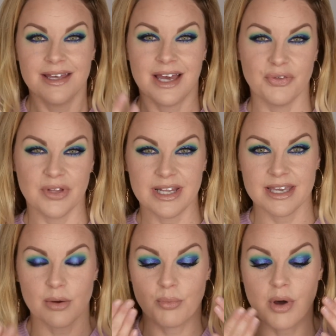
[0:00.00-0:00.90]
I feel like
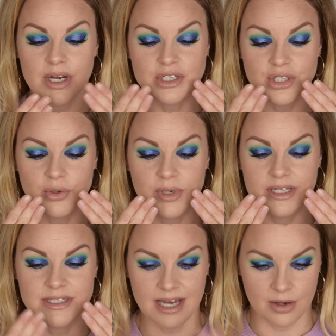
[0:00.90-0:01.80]
I want to tone
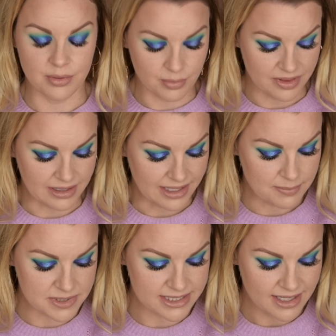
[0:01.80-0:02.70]
it down with the
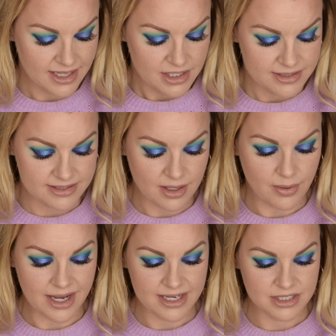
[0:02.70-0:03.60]
lips.
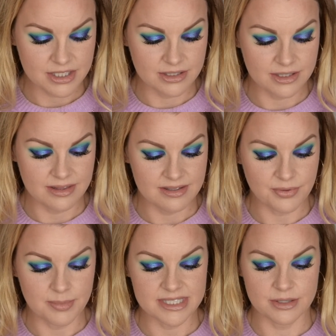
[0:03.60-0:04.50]
So I took this
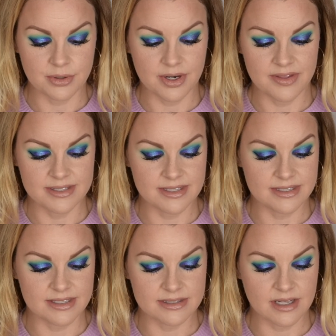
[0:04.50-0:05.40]
from Isadora. This is
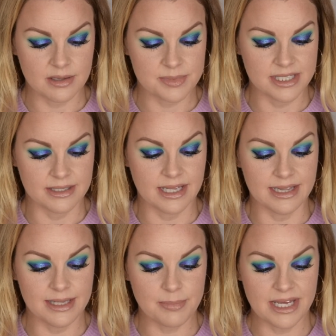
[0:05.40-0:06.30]
the Sculpting
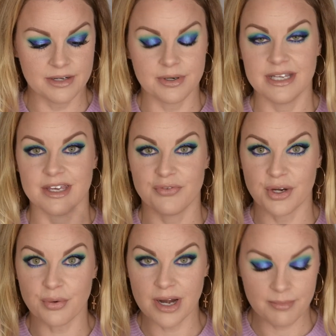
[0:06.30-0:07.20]
Lip Liner in Cafe
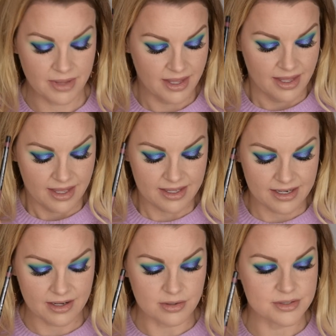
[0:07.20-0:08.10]
Creme. And
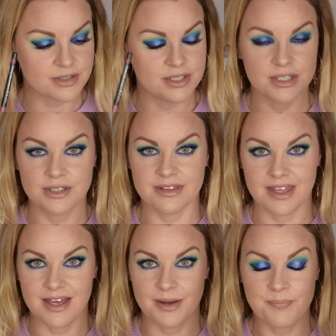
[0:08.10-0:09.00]
I also took
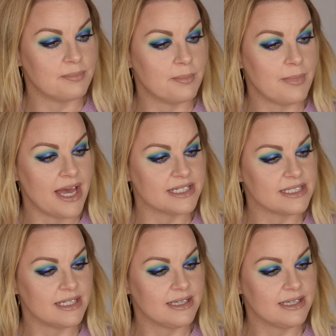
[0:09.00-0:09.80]
the matte